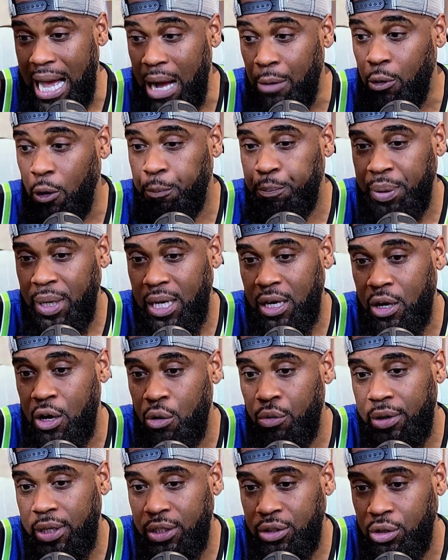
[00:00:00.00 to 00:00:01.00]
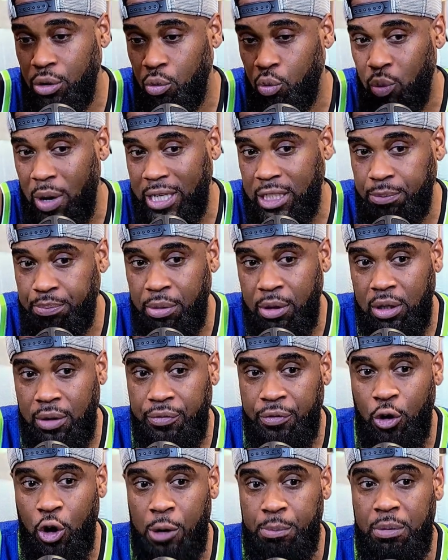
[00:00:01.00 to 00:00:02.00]
pick going to West
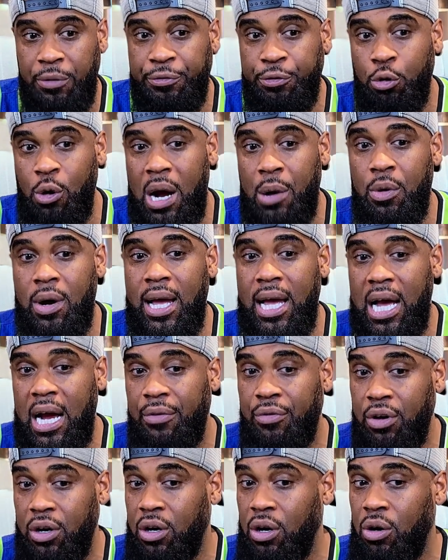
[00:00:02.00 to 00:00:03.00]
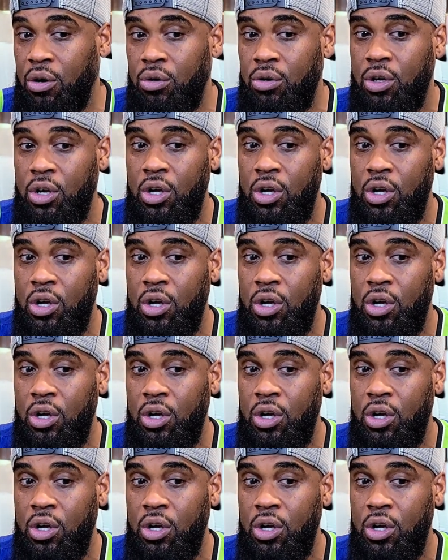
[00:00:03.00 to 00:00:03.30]
Boulevard before I will ever go